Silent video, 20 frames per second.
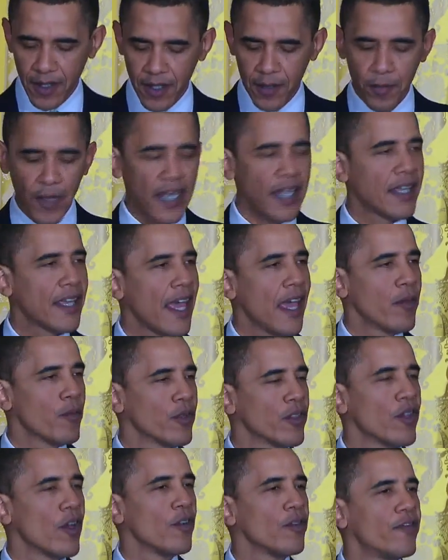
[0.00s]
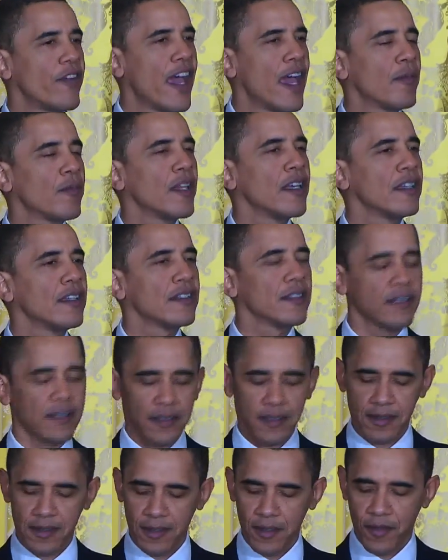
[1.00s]
And many came with no family,
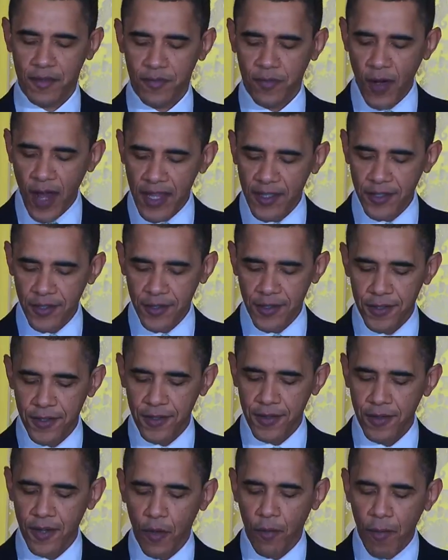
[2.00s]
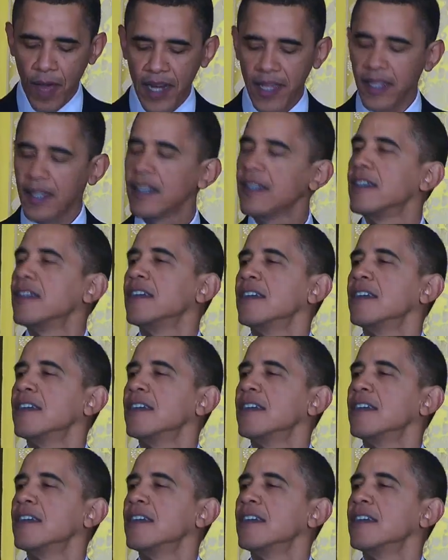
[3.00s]
no friends, no money,